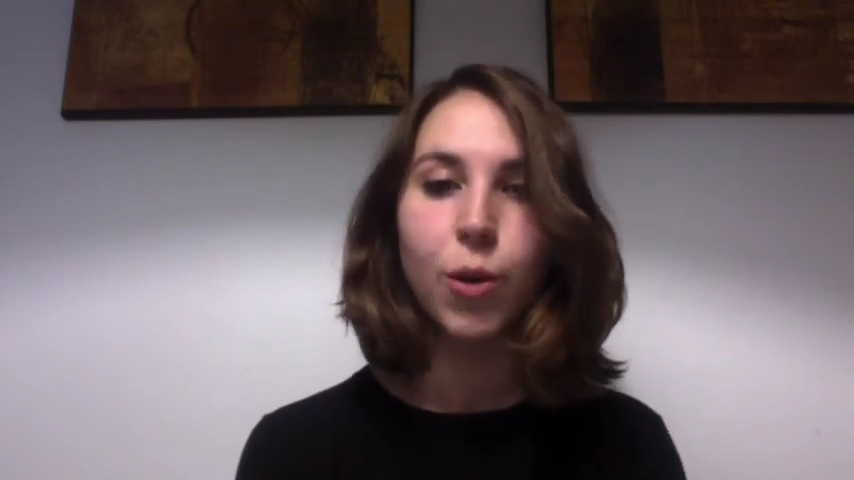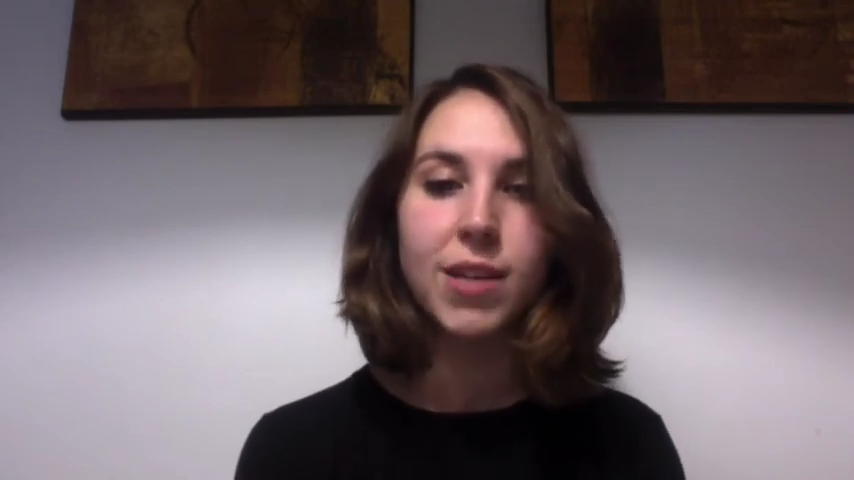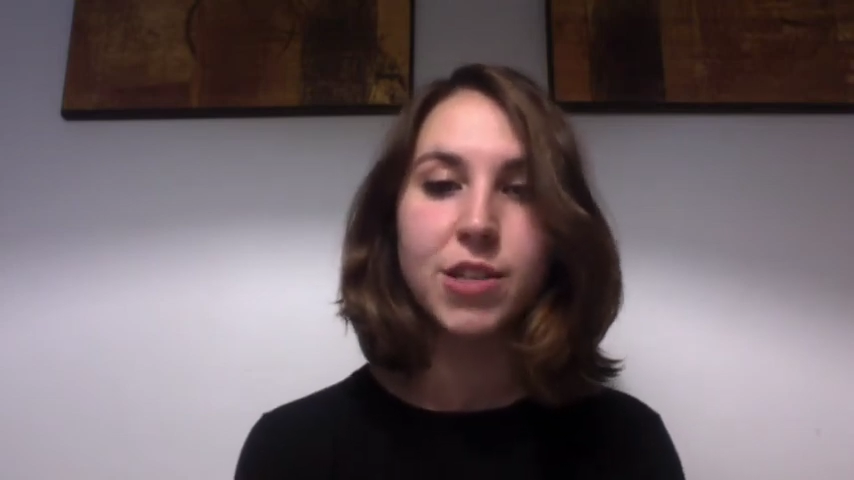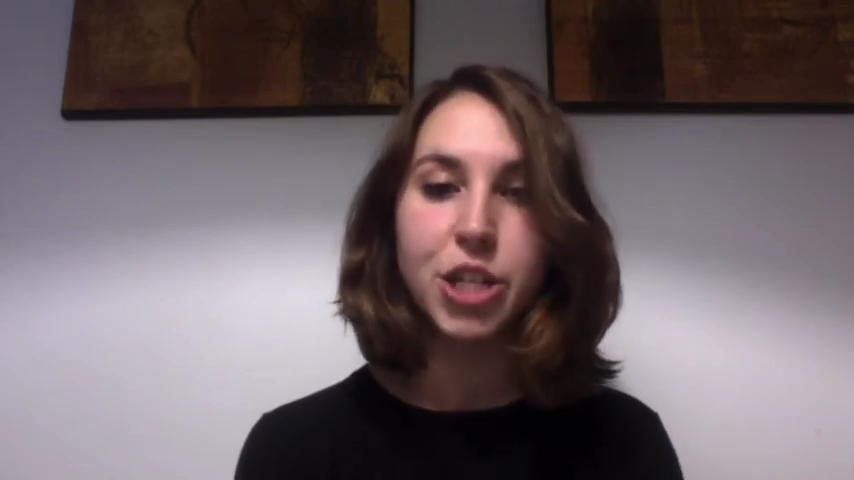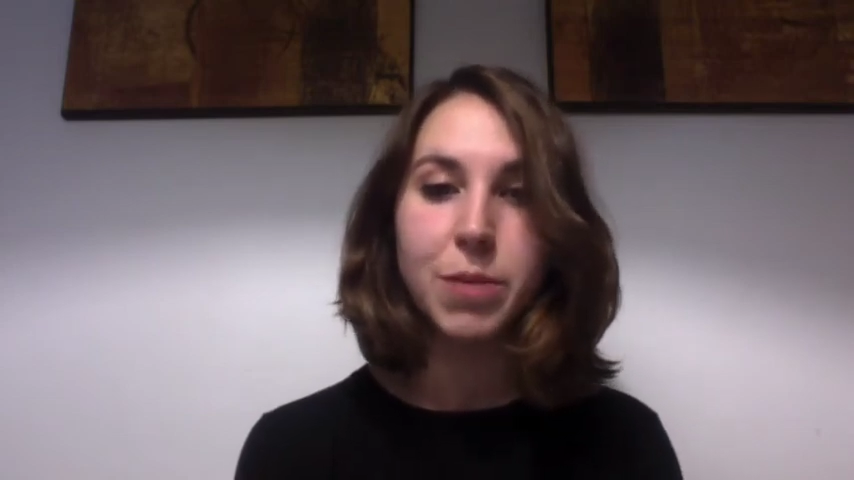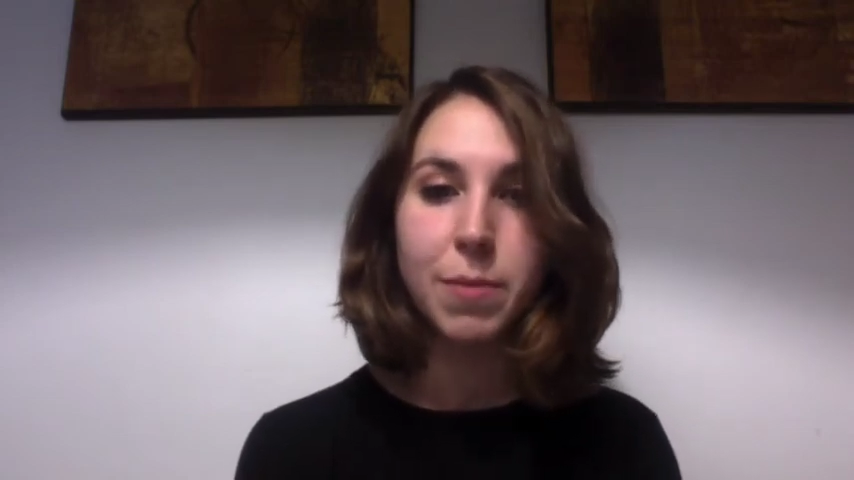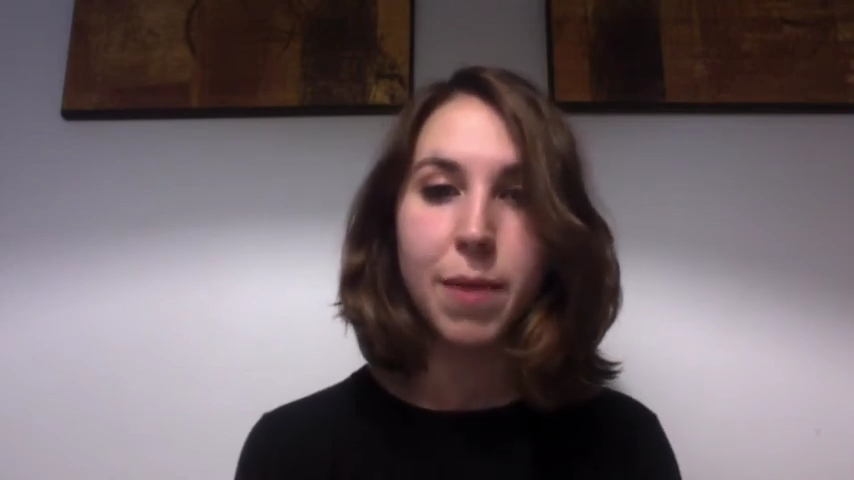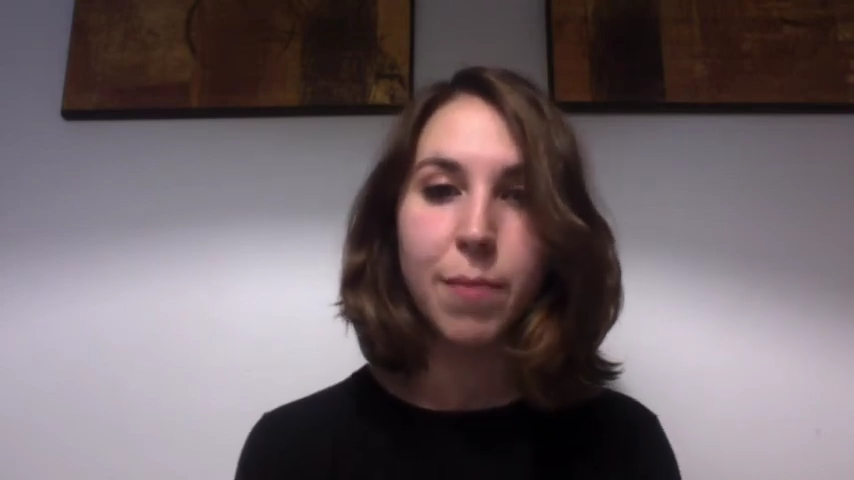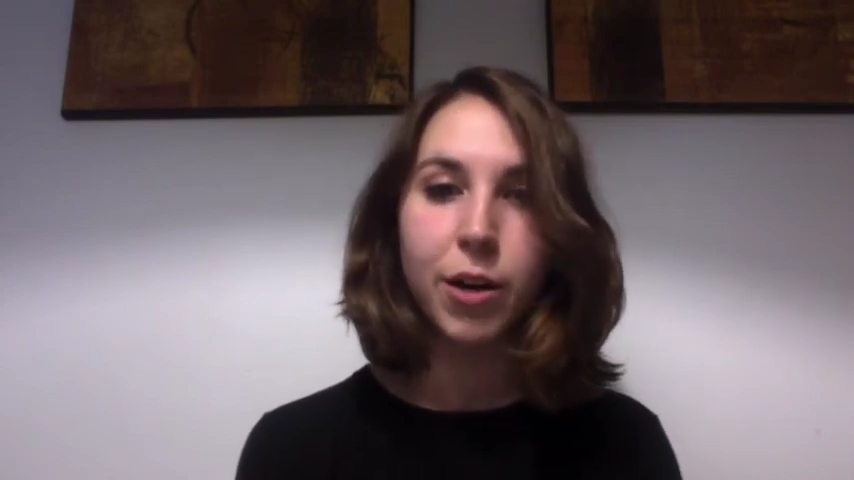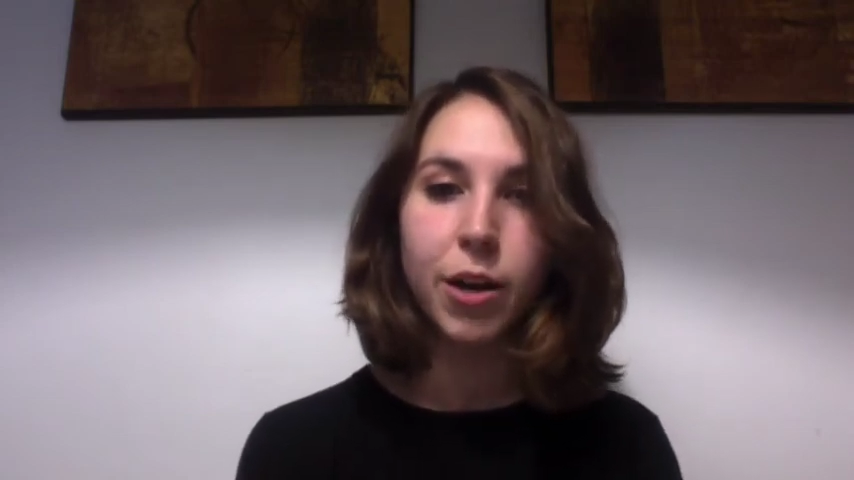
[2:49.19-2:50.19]
as a GB
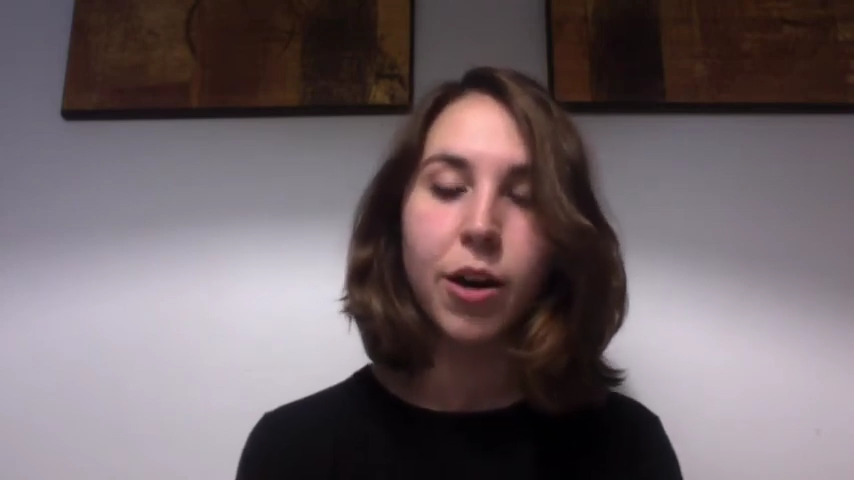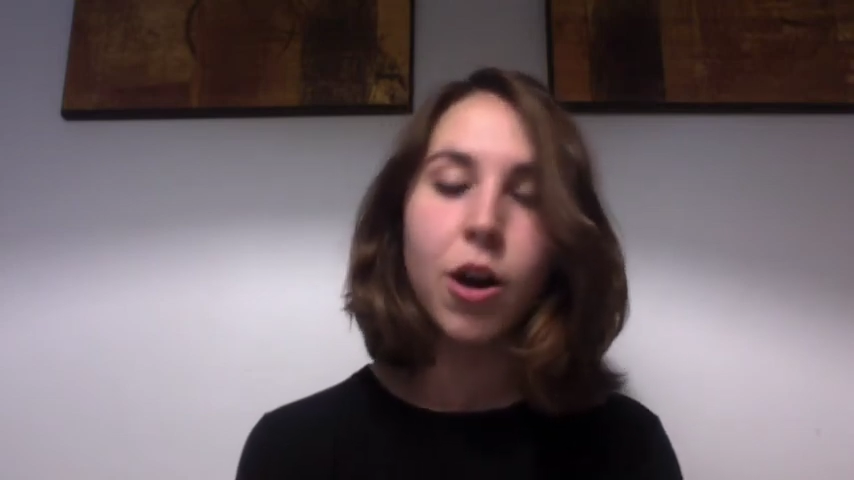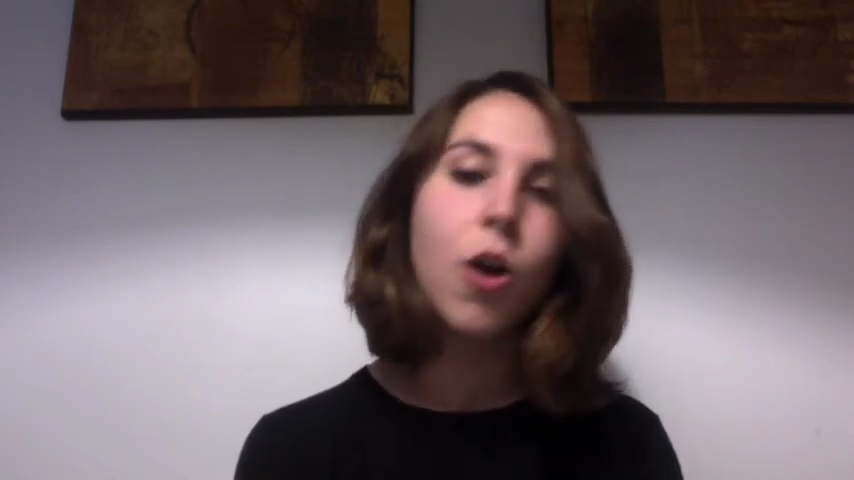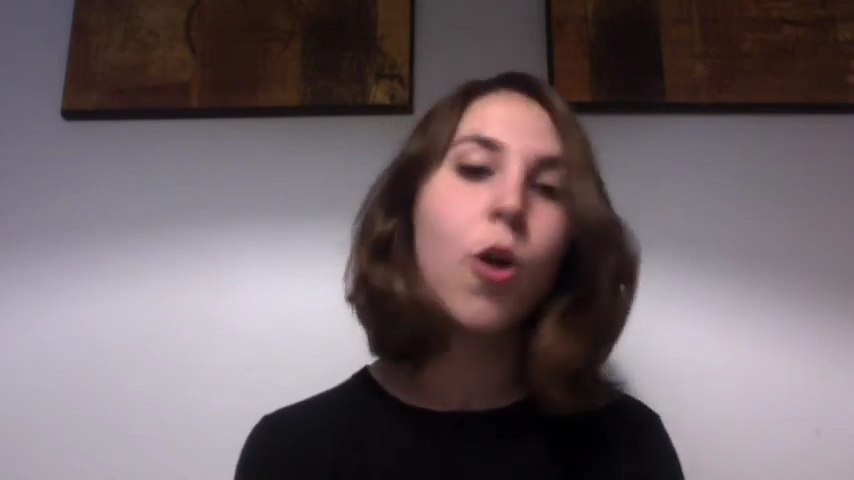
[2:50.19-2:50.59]
member